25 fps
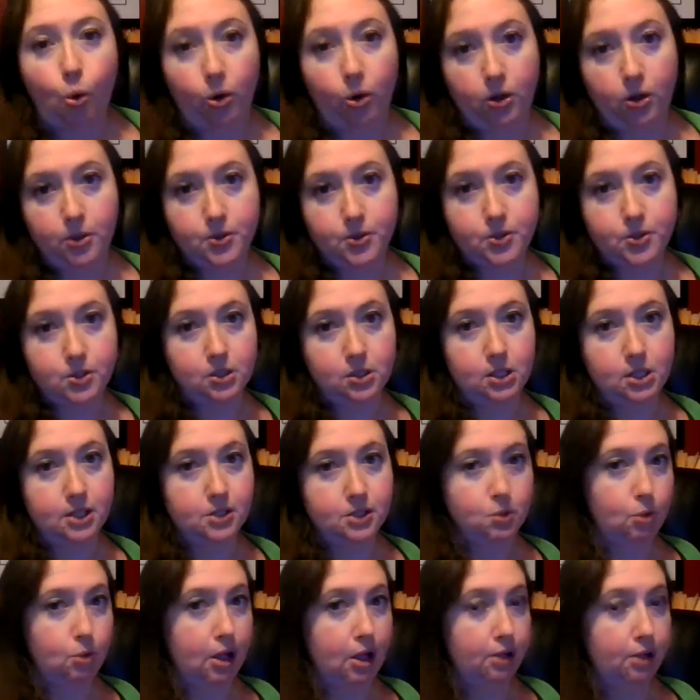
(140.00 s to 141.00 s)
oral still
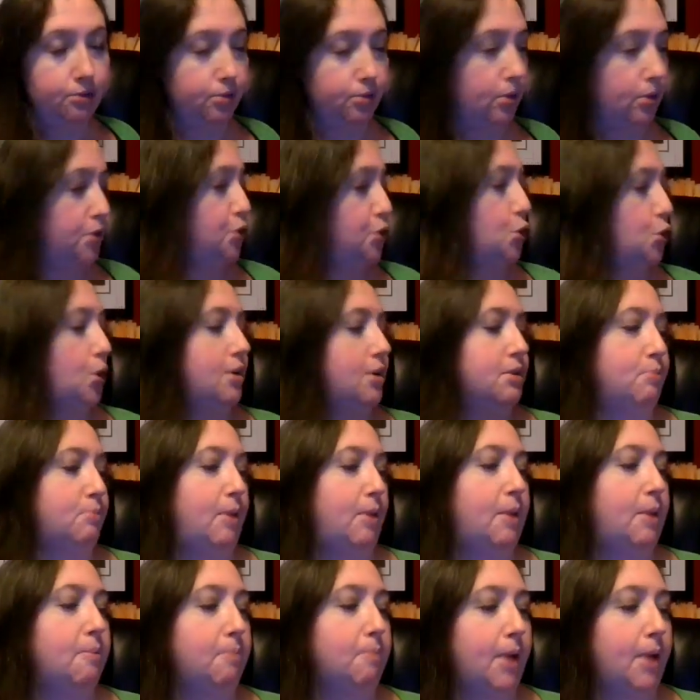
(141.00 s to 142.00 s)
as well for
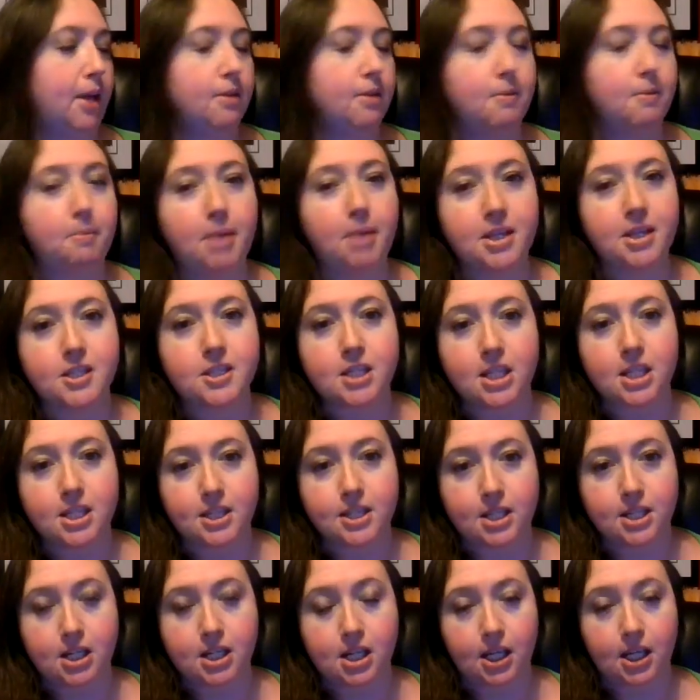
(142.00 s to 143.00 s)
enjoyment, but it makes it
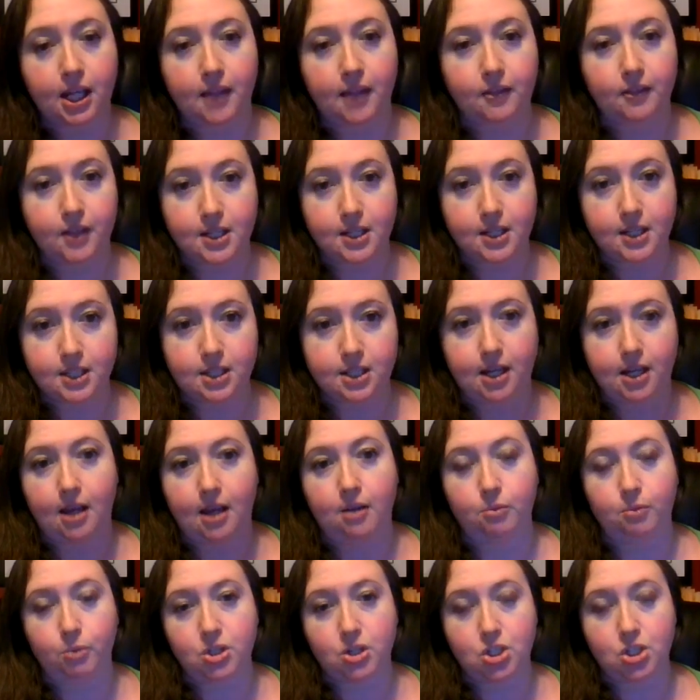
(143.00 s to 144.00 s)
easy to get things
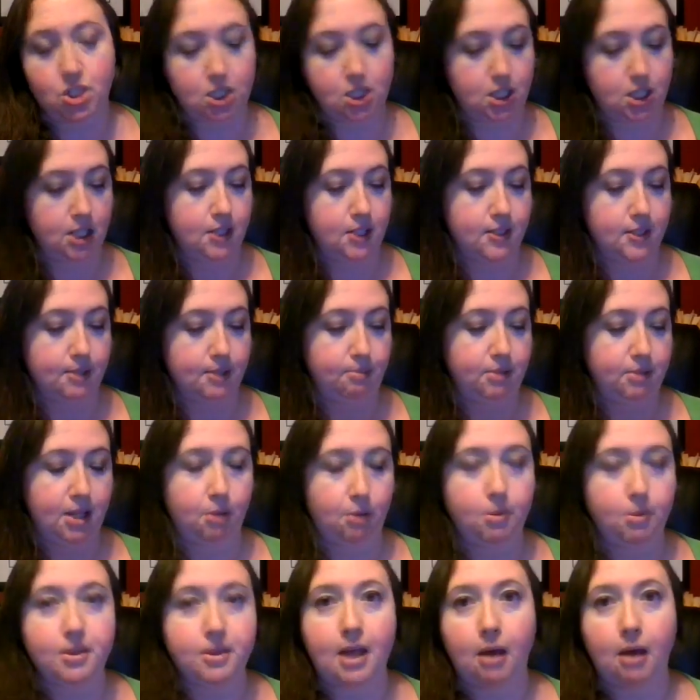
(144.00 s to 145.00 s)
down when she needs
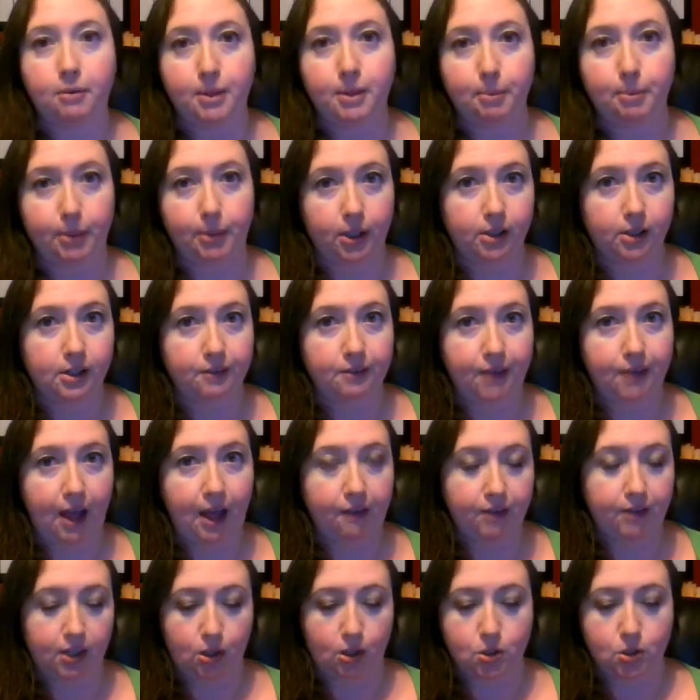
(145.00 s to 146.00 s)
something without the burden of
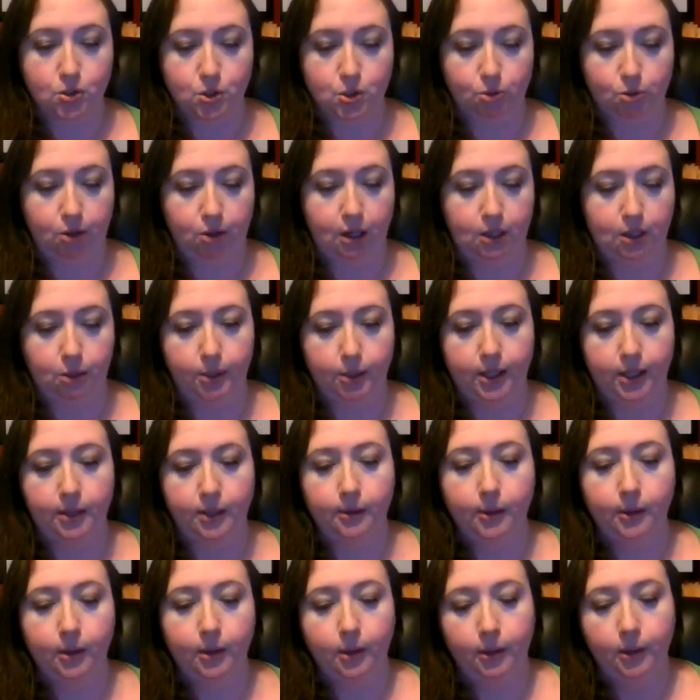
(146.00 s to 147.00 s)
having her swallow it.
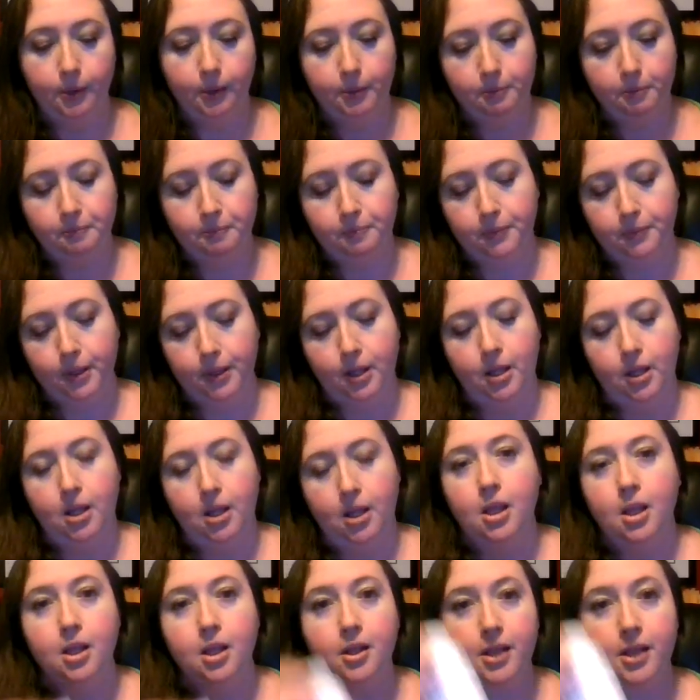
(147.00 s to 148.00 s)

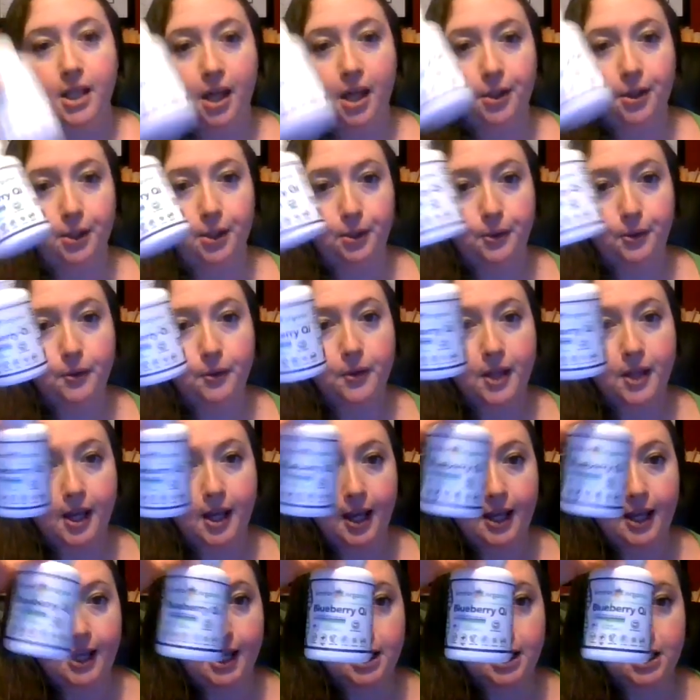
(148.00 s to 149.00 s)
The other
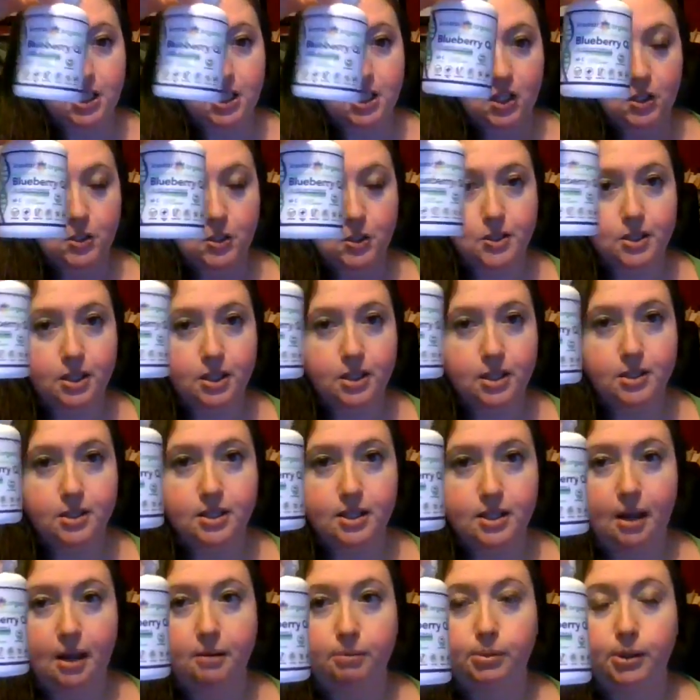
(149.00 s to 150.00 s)
thing I like to use
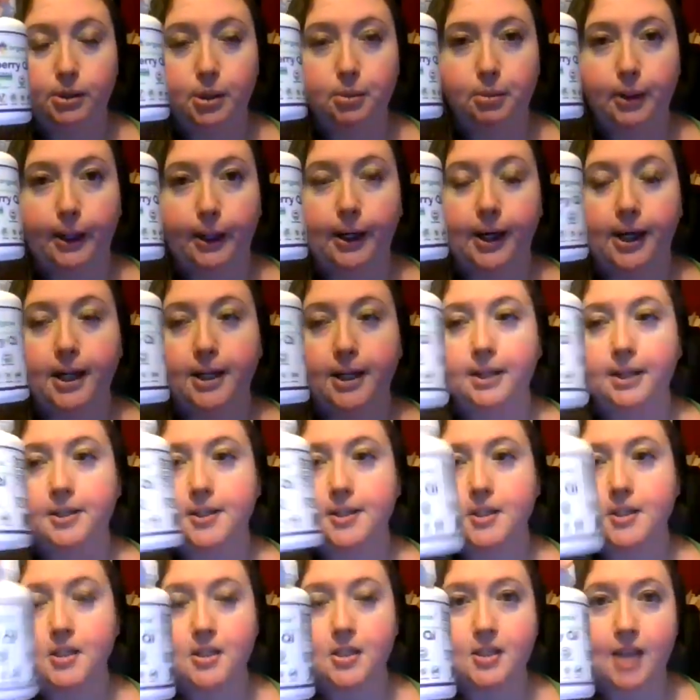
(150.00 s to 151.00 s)
is Blueberry.
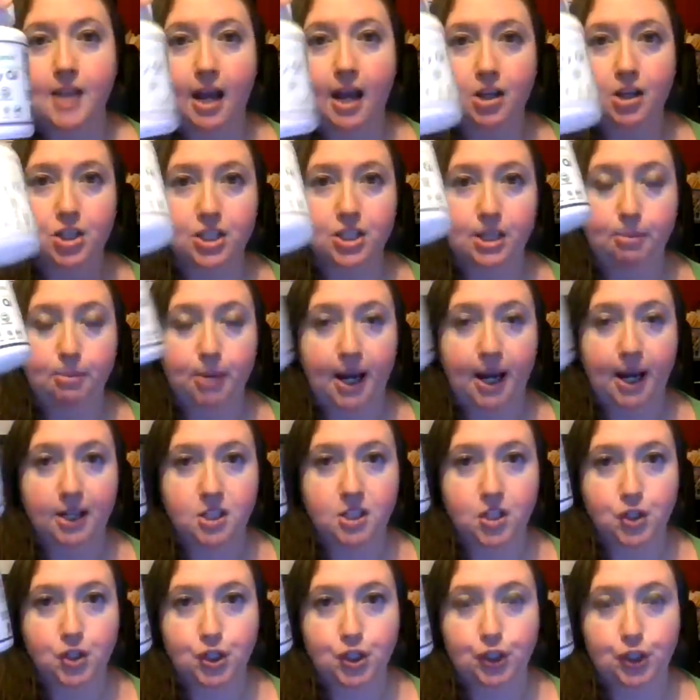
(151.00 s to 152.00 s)
This is actually
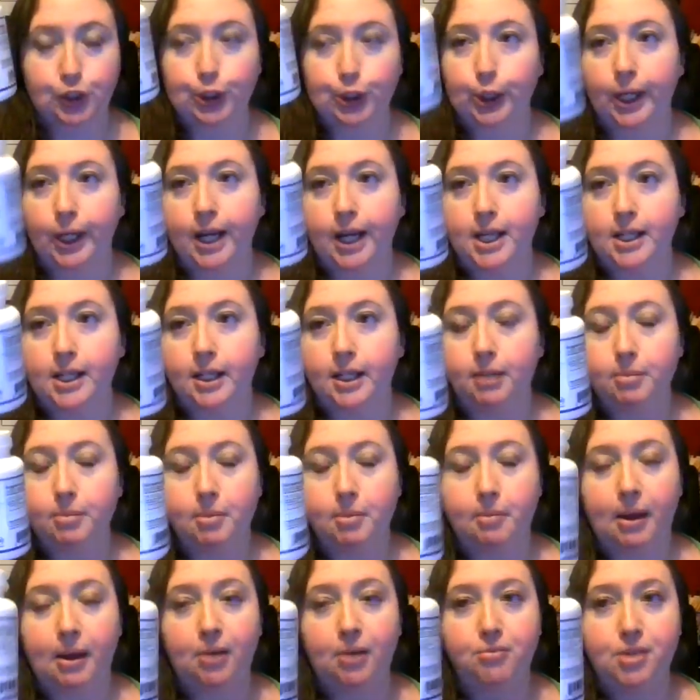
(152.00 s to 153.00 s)
practitioner grade. I'm
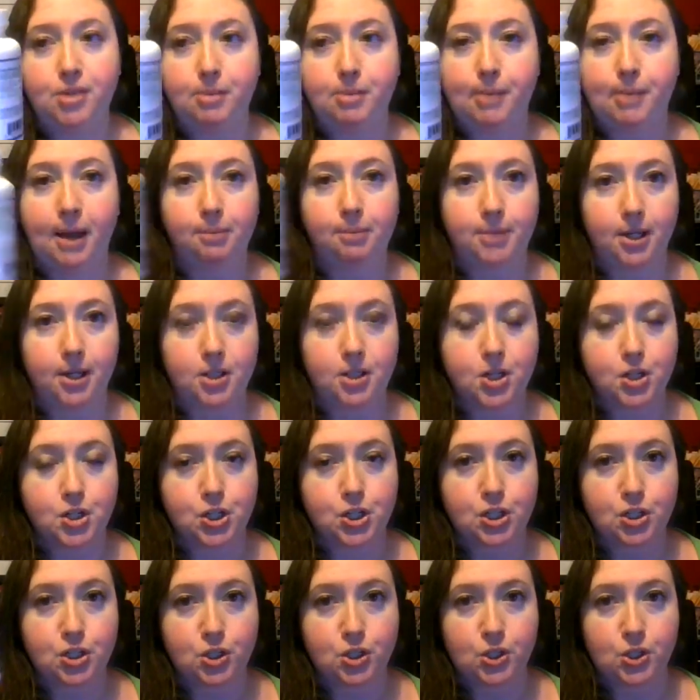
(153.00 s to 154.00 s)
a biofeedback
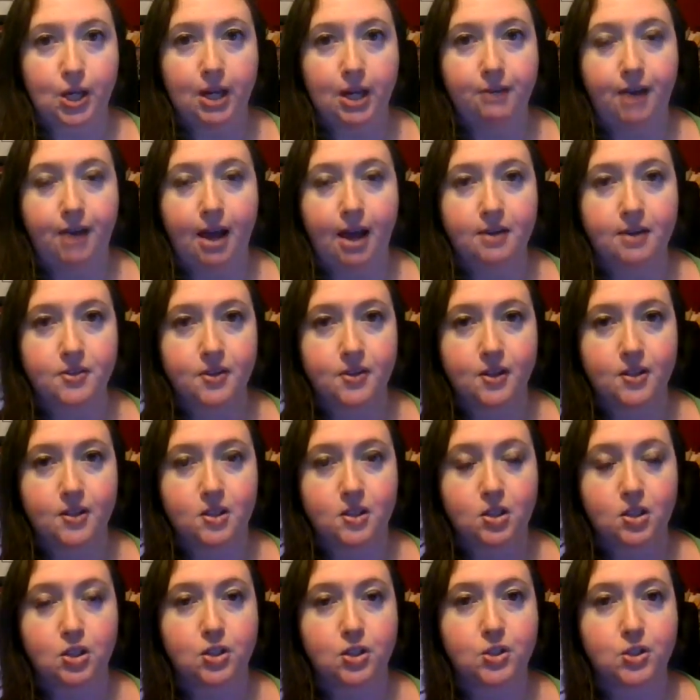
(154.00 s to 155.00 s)
practitioner, so I have
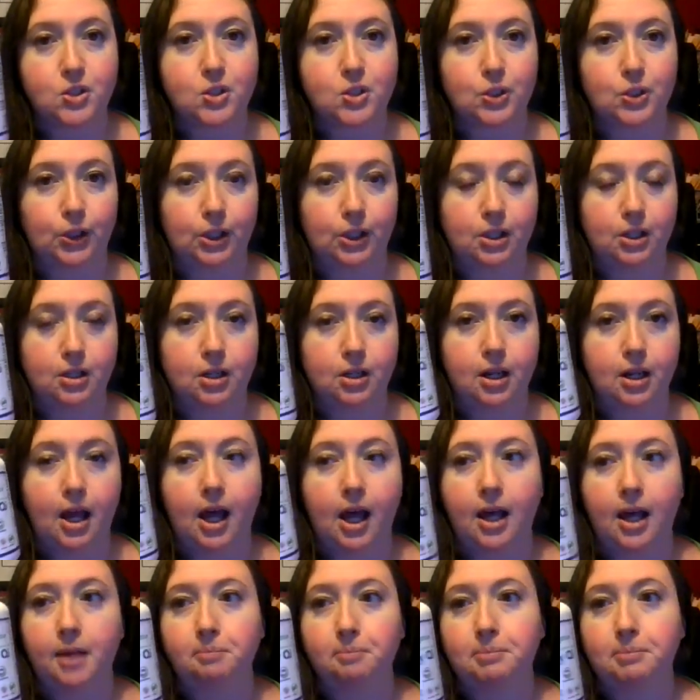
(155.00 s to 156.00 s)
access to certain
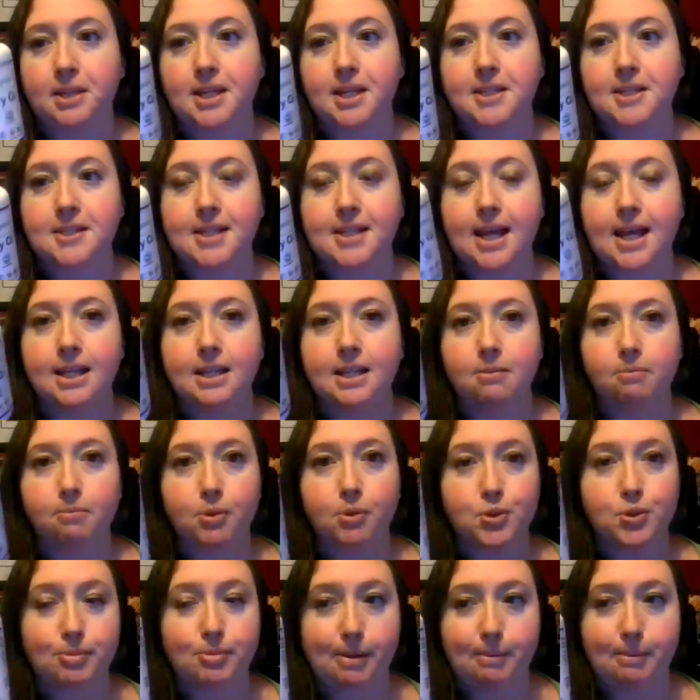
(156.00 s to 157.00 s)
things that
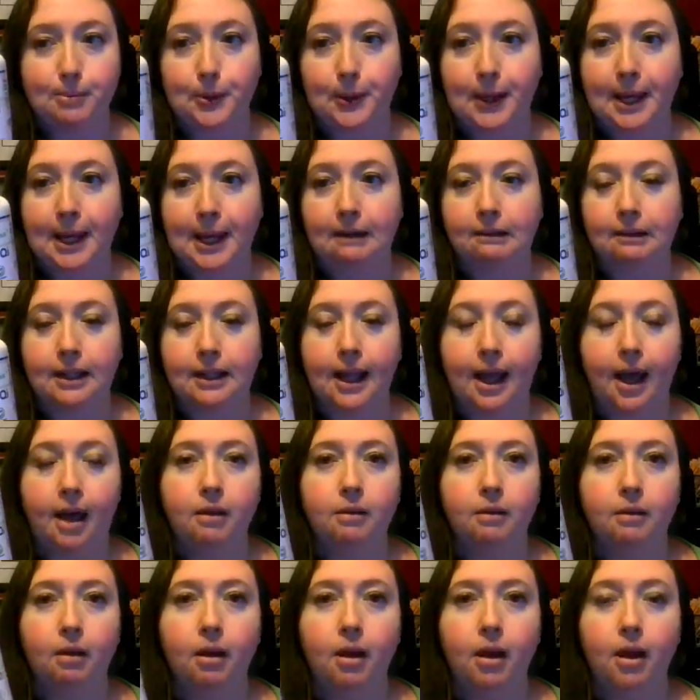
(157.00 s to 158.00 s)
most people can't
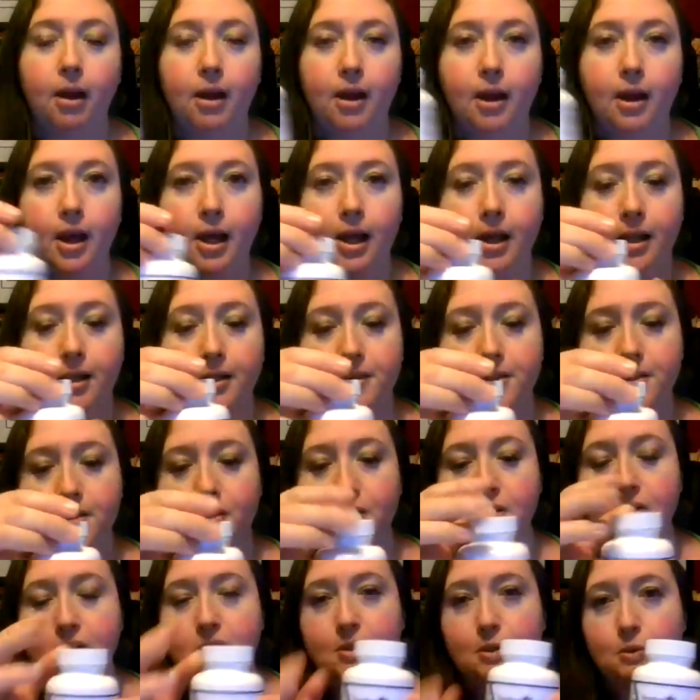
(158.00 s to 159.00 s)
get.
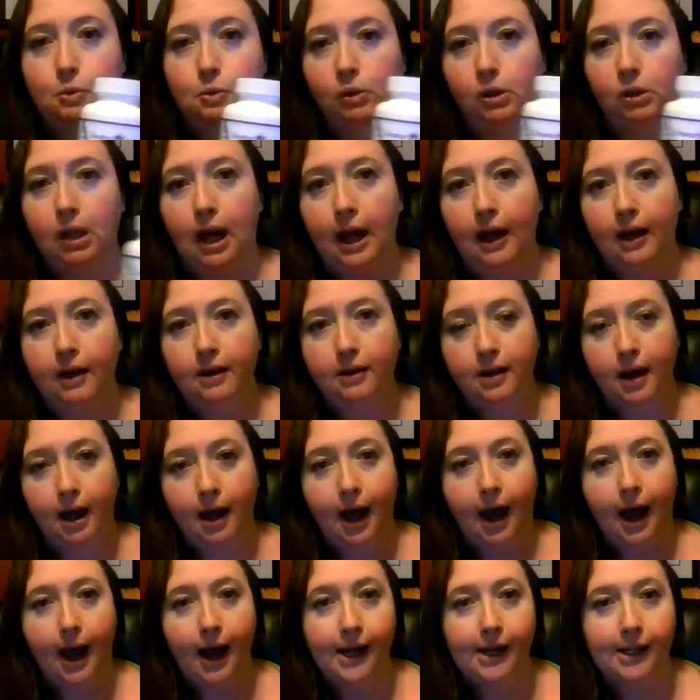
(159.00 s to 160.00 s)
This is a lot
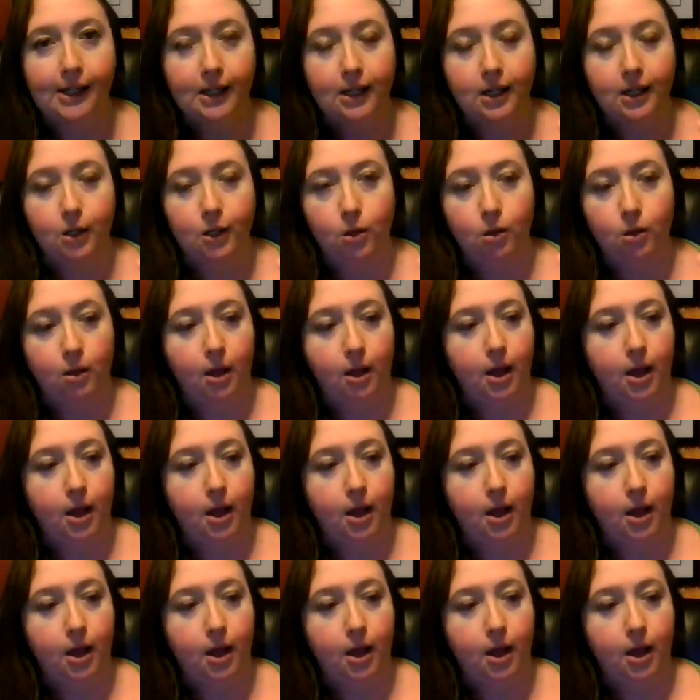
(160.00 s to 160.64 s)
higher